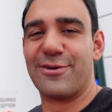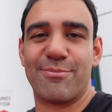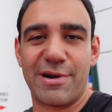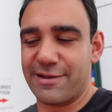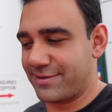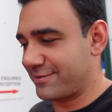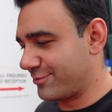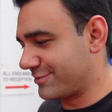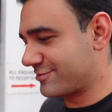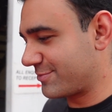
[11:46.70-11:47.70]
all broken
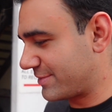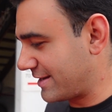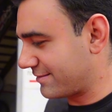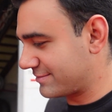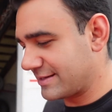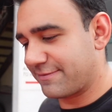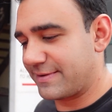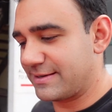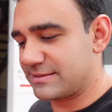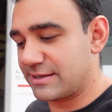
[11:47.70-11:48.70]
or stripped out and stuff
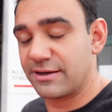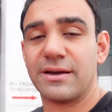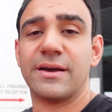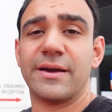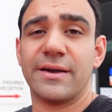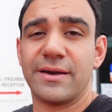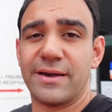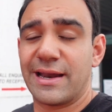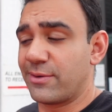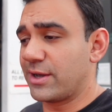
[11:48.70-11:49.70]
now, so
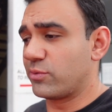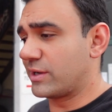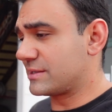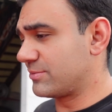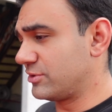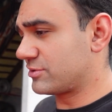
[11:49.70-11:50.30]
anyway, we'll get some new